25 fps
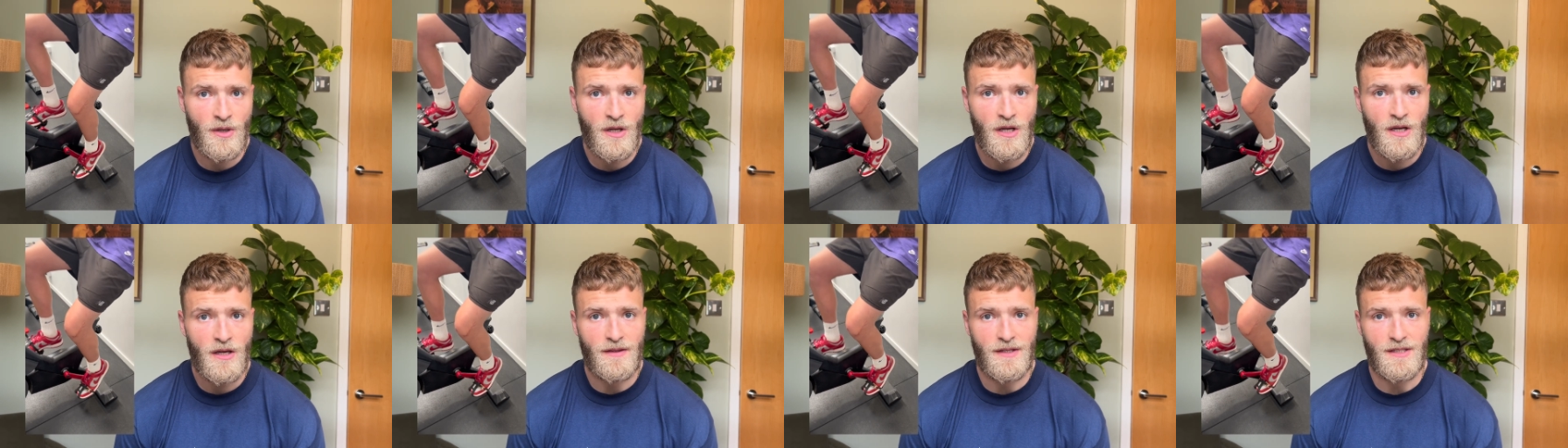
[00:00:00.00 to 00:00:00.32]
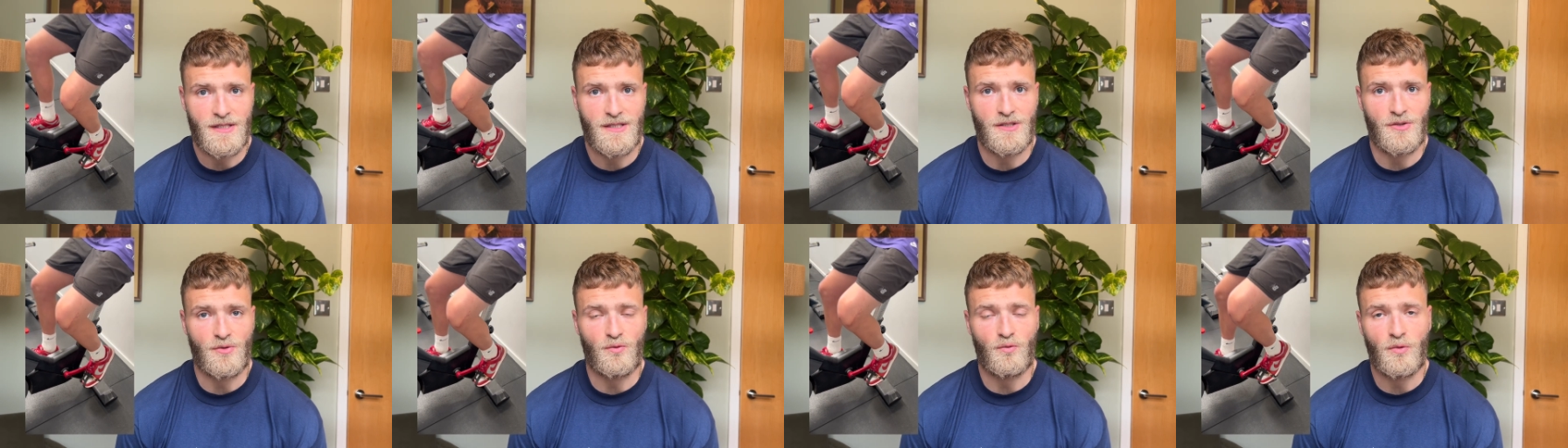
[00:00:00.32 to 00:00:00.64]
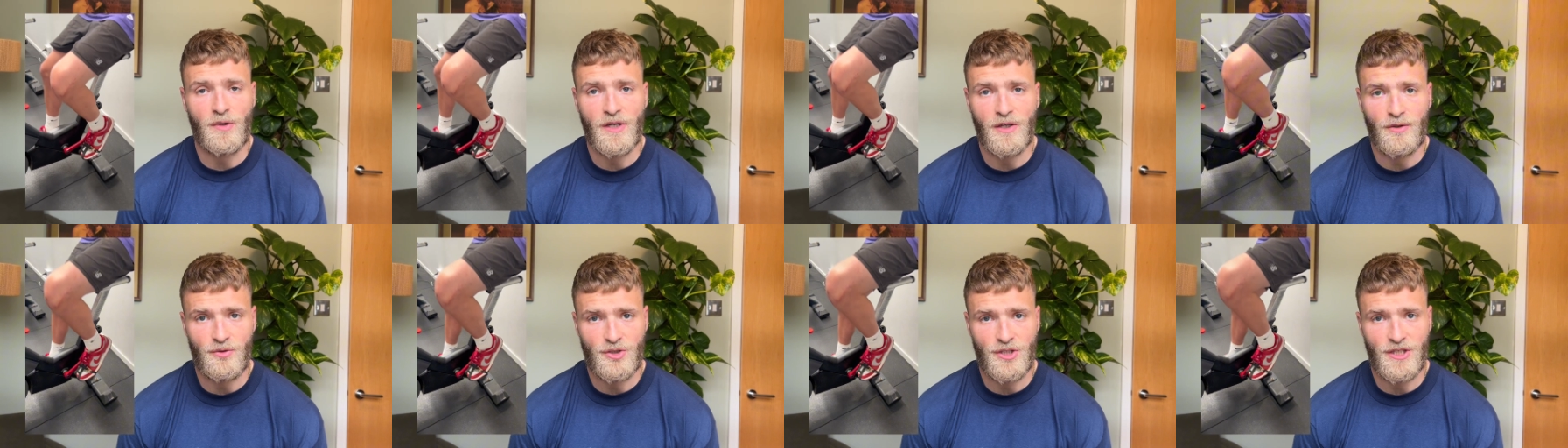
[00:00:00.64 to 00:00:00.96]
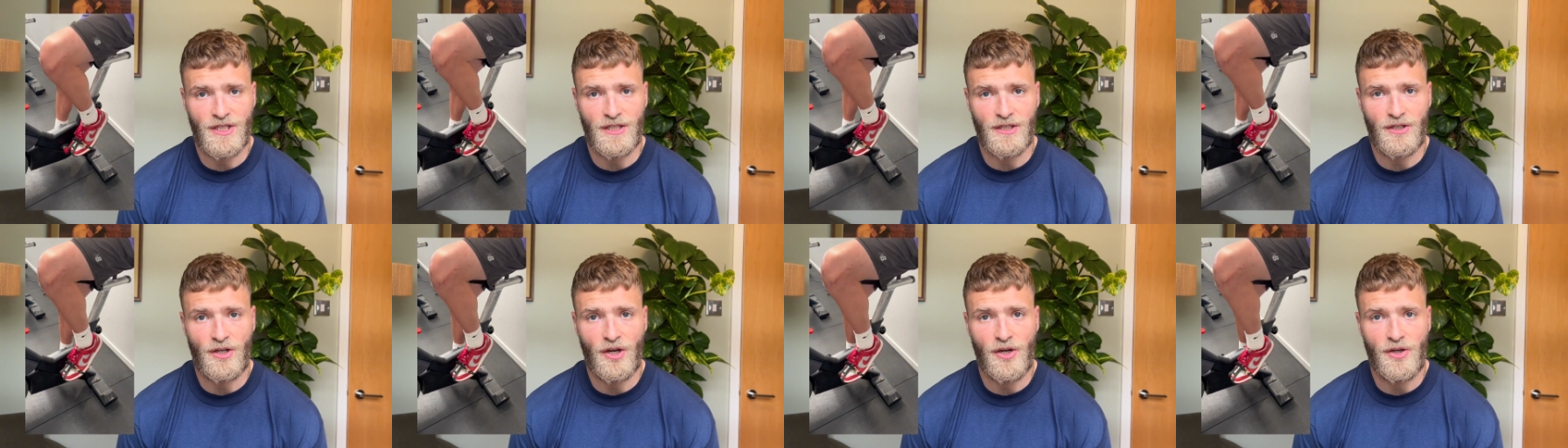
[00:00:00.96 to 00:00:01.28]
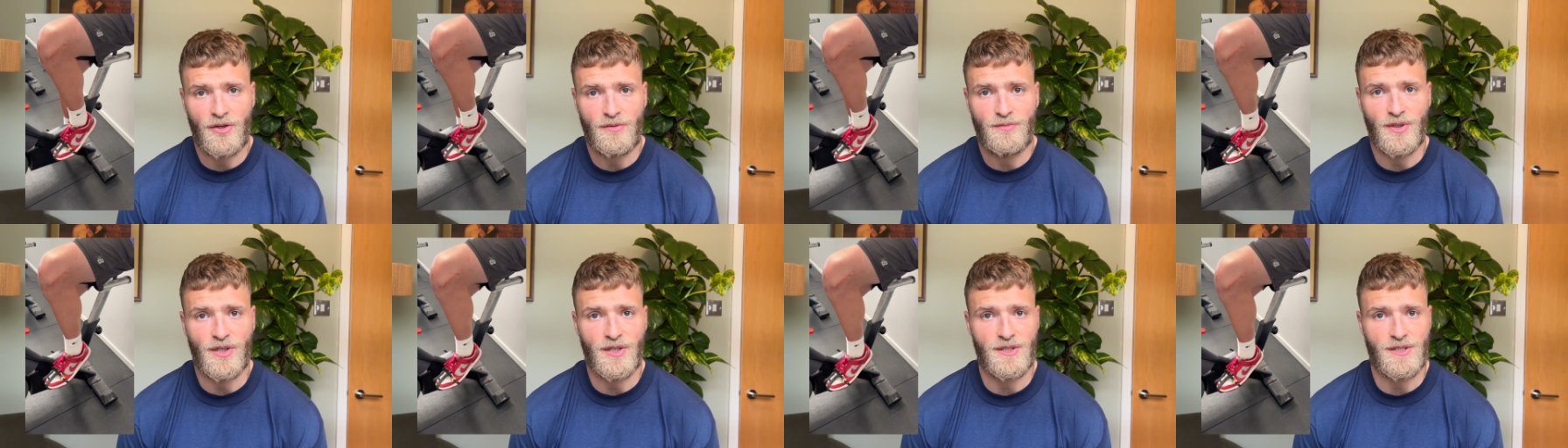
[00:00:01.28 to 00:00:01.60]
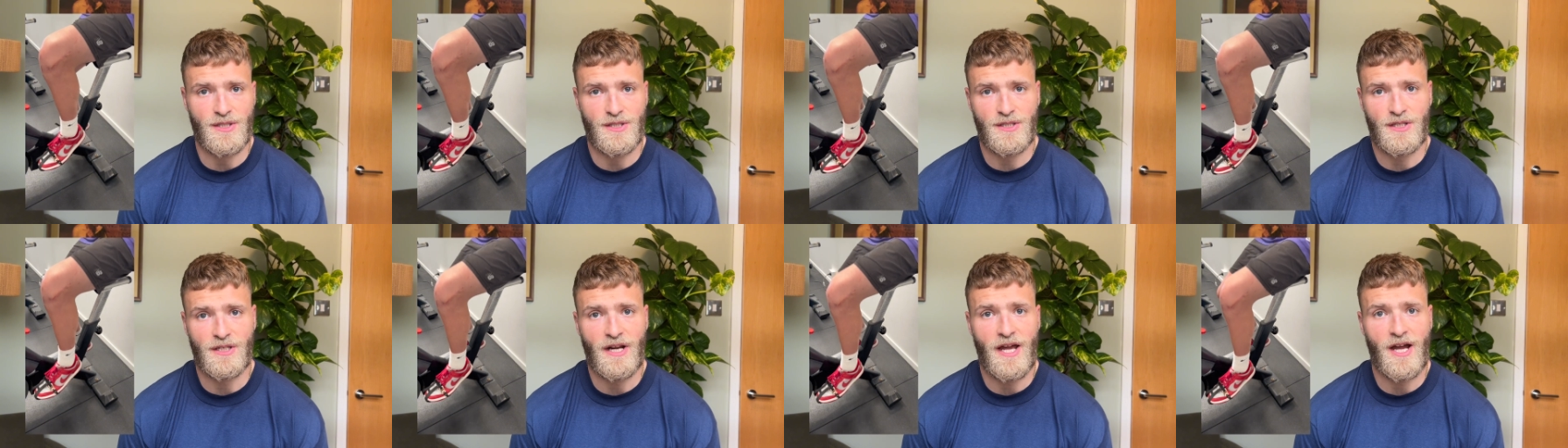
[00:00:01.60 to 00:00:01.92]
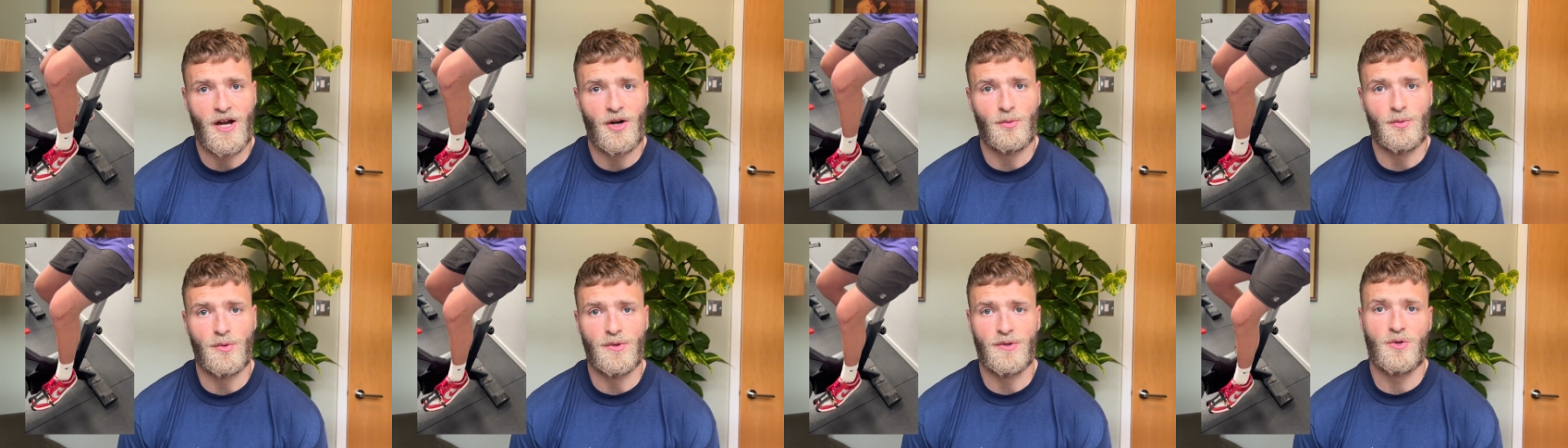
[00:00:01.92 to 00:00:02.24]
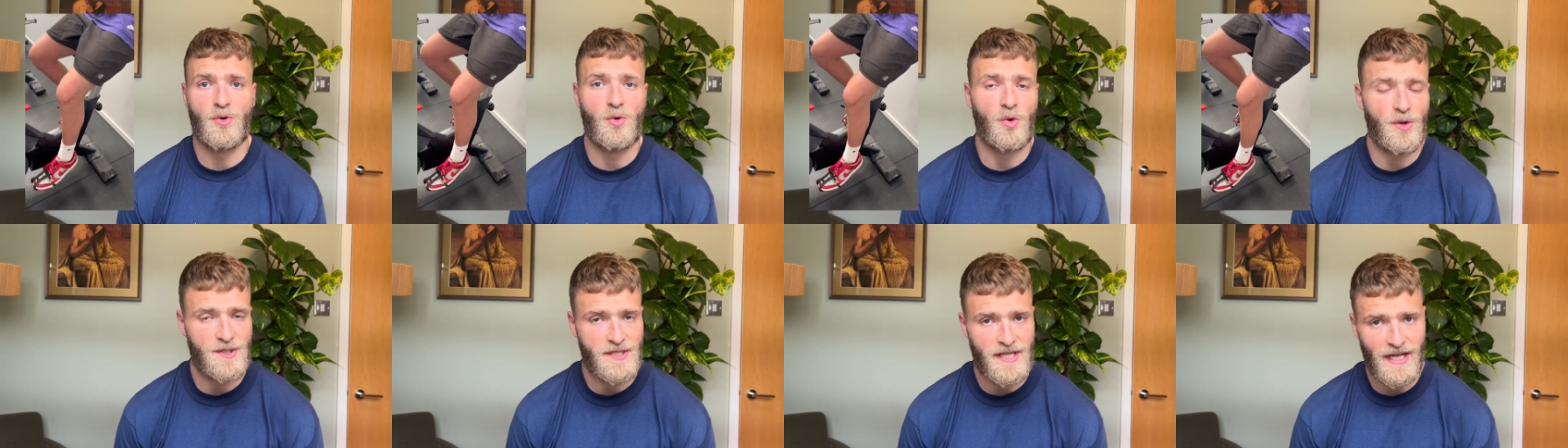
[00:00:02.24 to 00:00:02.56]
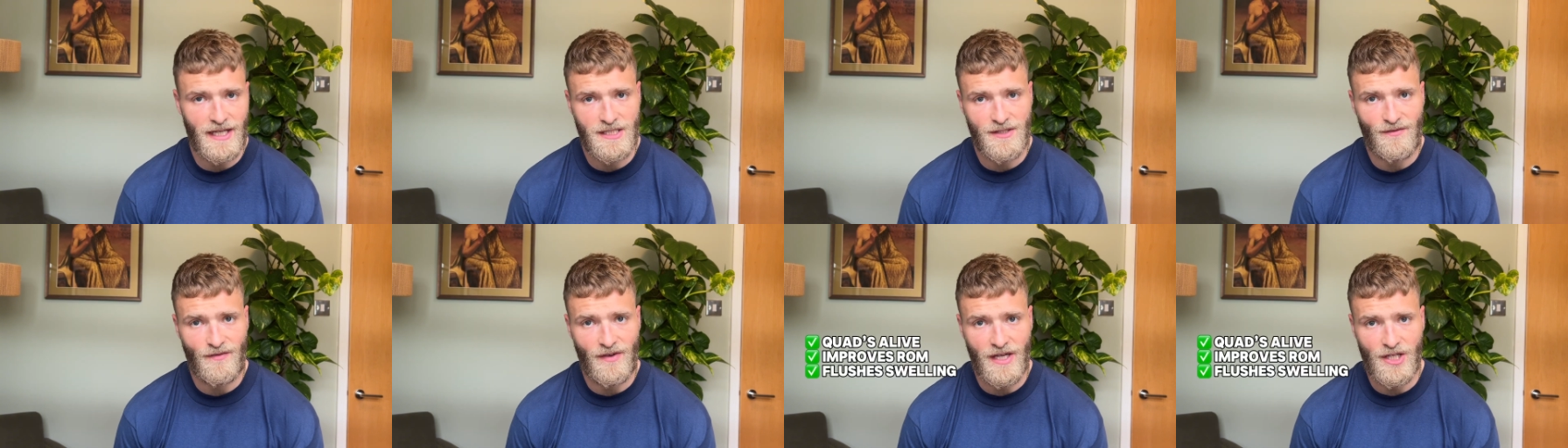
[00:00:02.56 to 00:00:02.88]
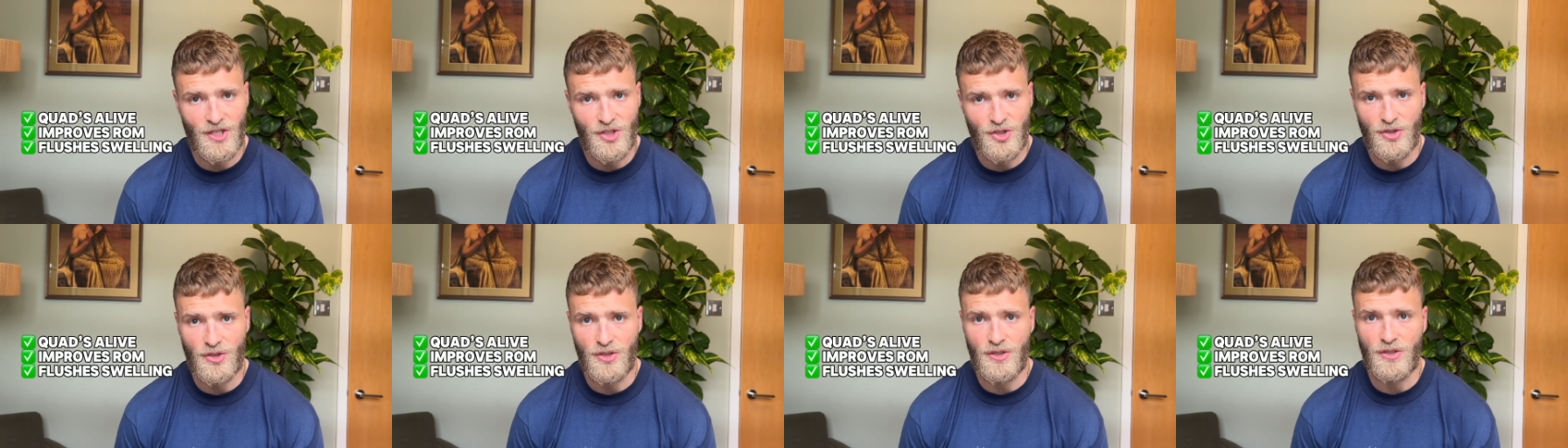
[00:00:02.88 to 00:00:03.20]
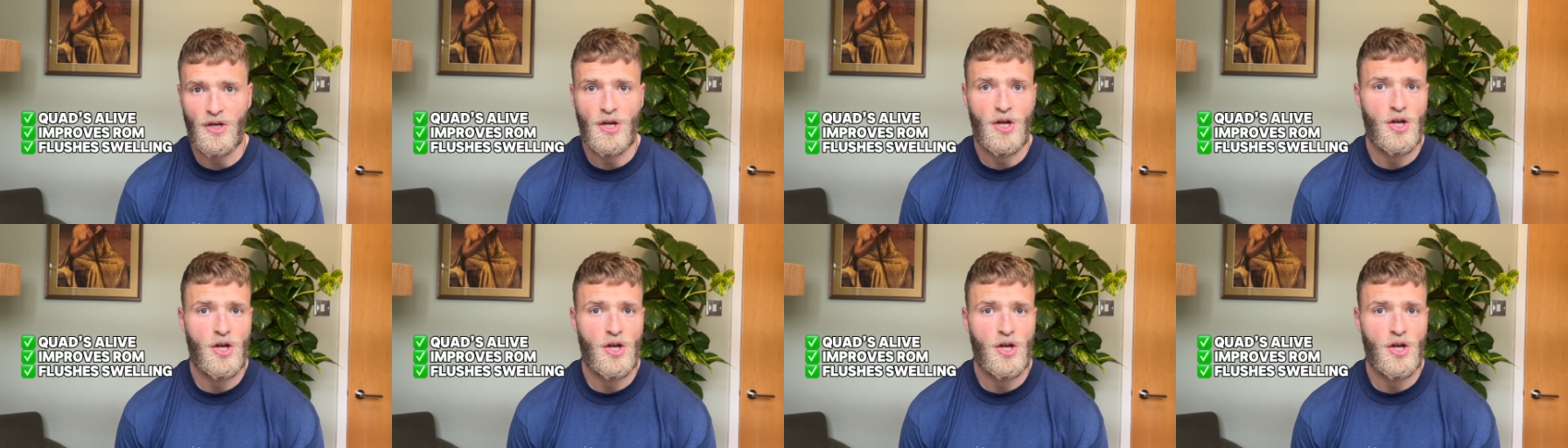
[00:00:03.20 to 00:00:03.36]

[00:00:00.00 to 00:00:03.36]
This is a real cheat code because it's going to help with quads activation,